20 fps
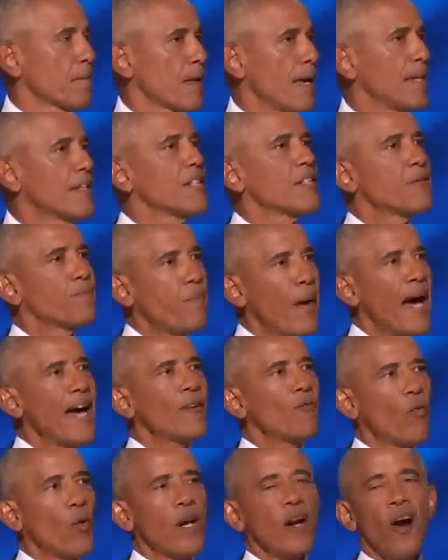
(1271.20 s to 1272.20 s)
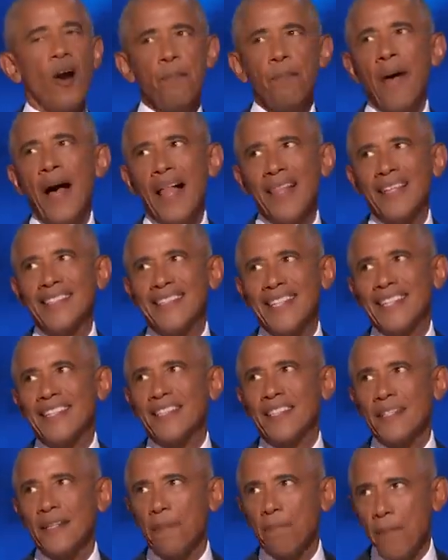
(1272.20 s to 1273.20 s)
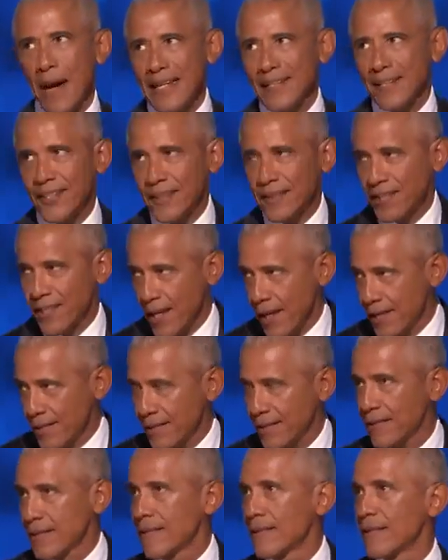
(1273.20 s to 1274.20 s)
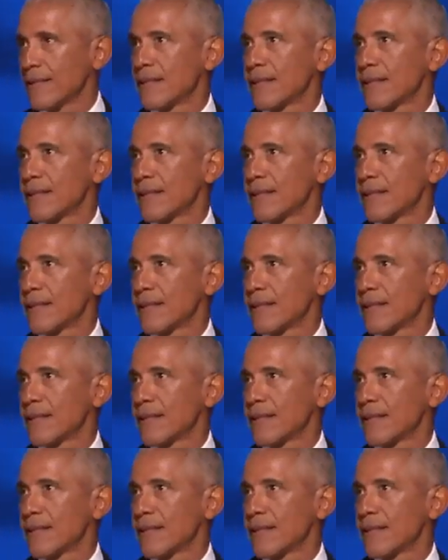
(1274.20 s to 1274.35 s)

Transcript: And despite what our politics might suggest,